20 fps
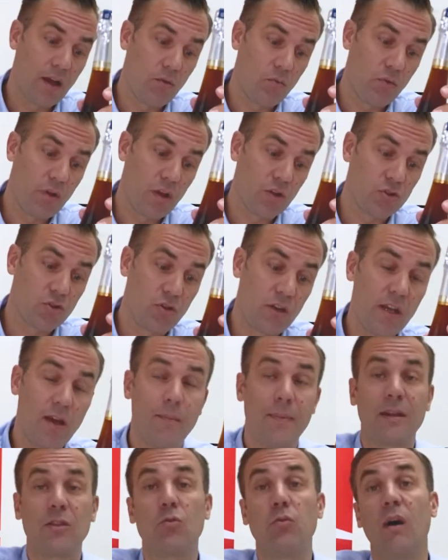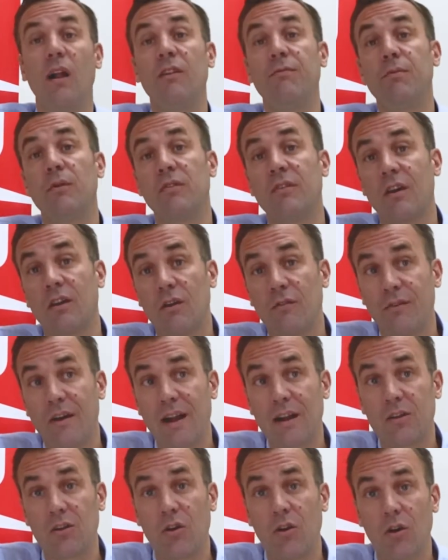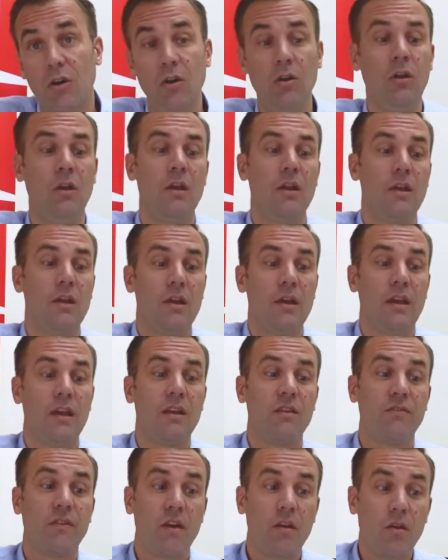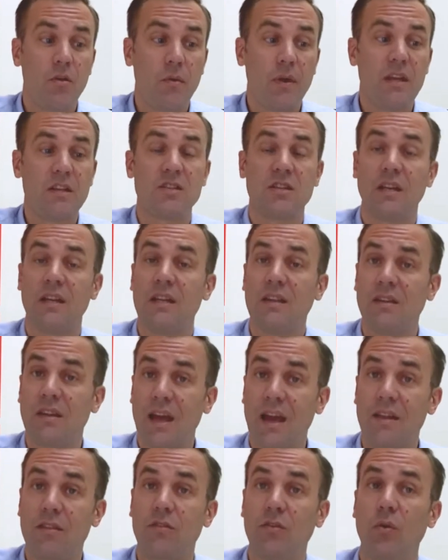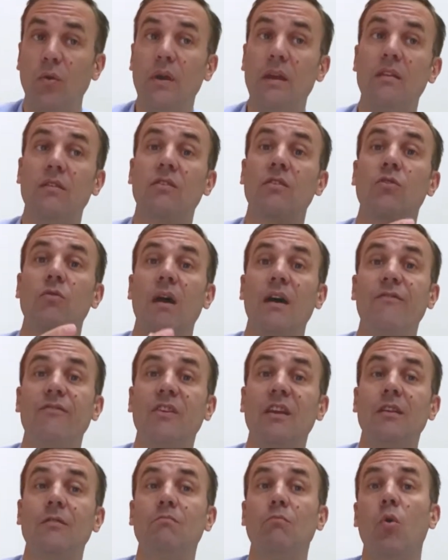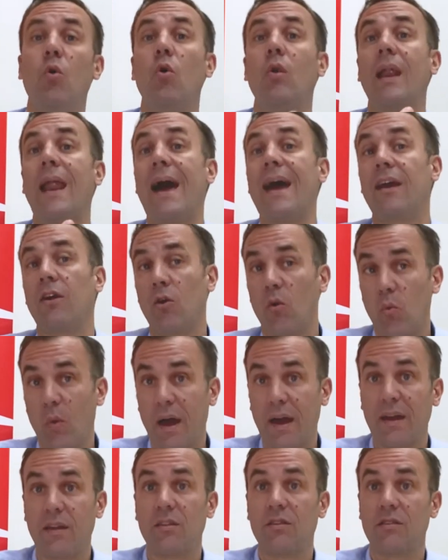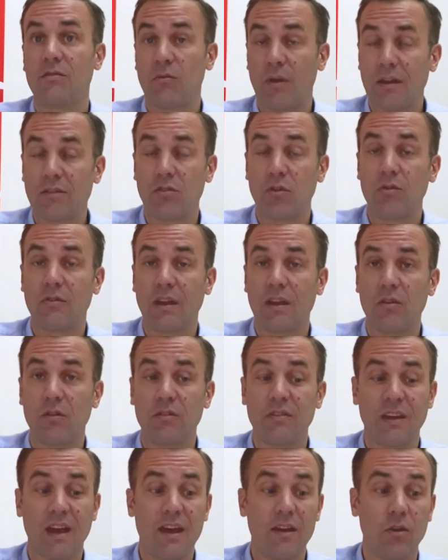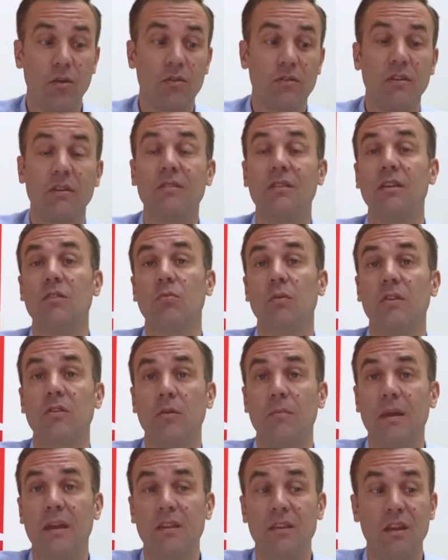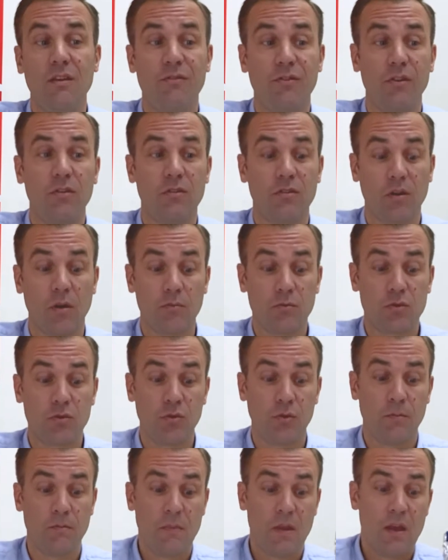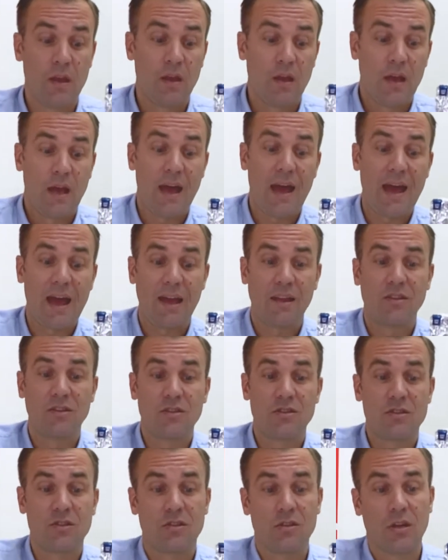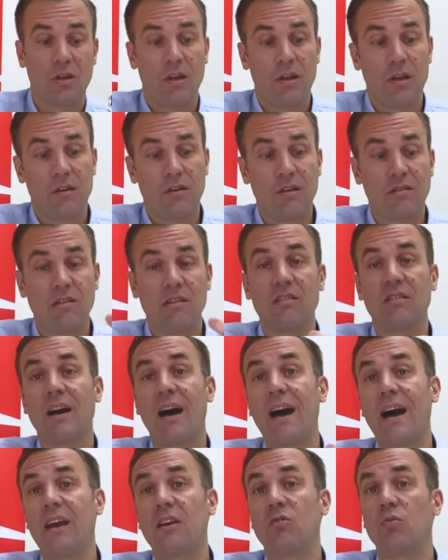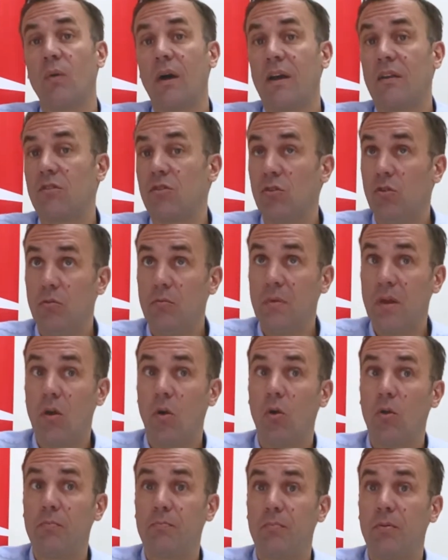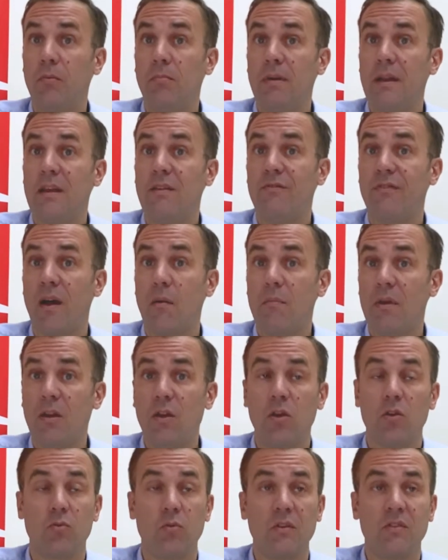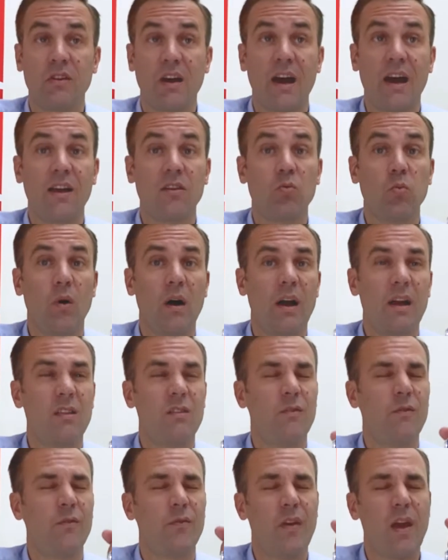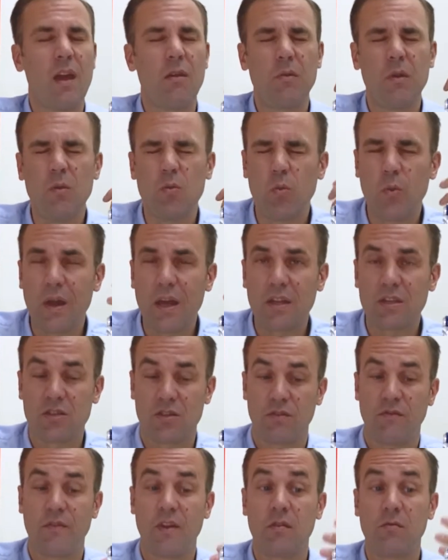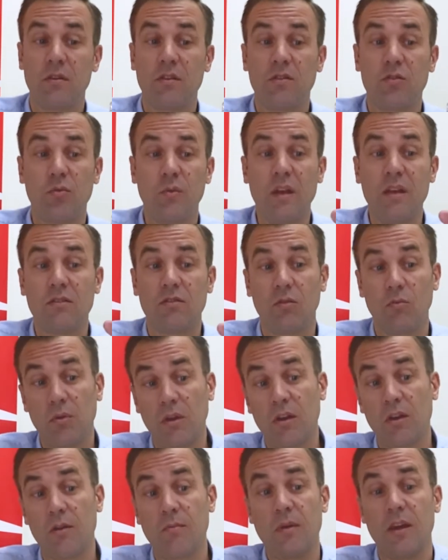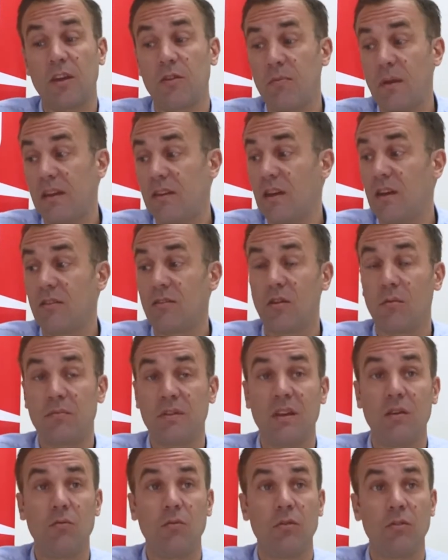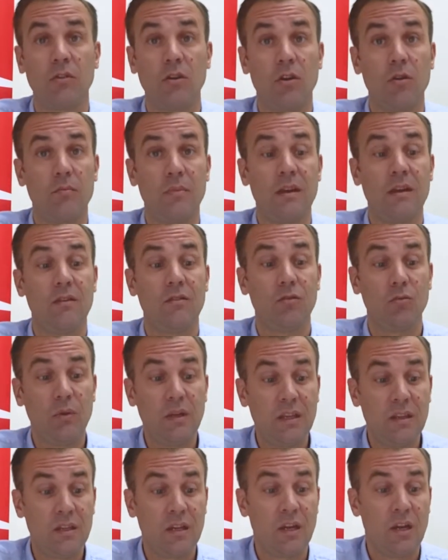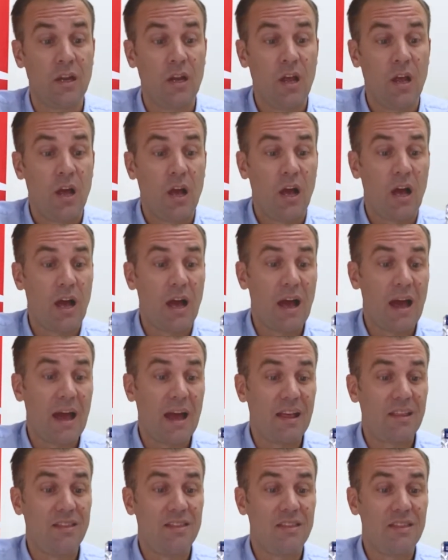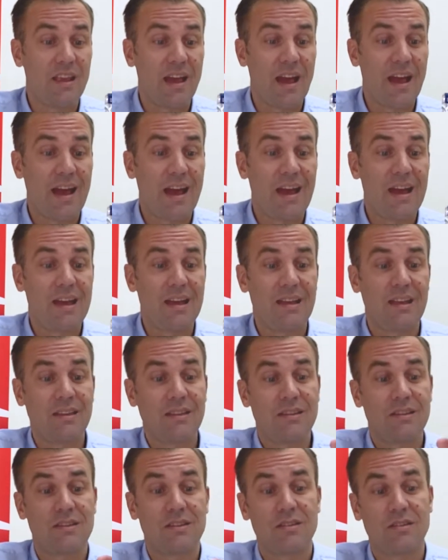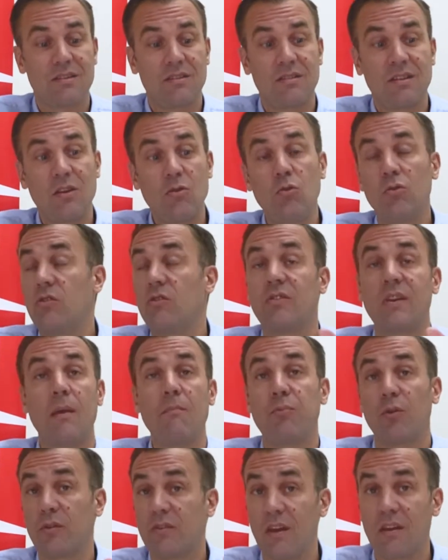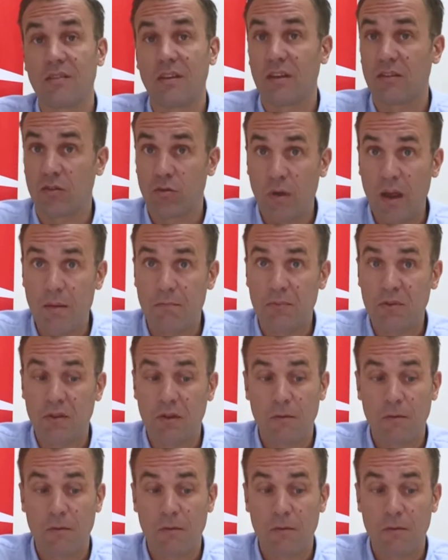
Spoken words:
we are shooting about 12% of alcohol. It's very rich and intense, so it's crafted more like a wine rather than a cider. This is what the main difference comes through. And this is ice wine. So you're all probably familiar with ice wine, very rich, very sweet. So we're going to be expecting something that's going to be sweet. And they use the same process as grapes.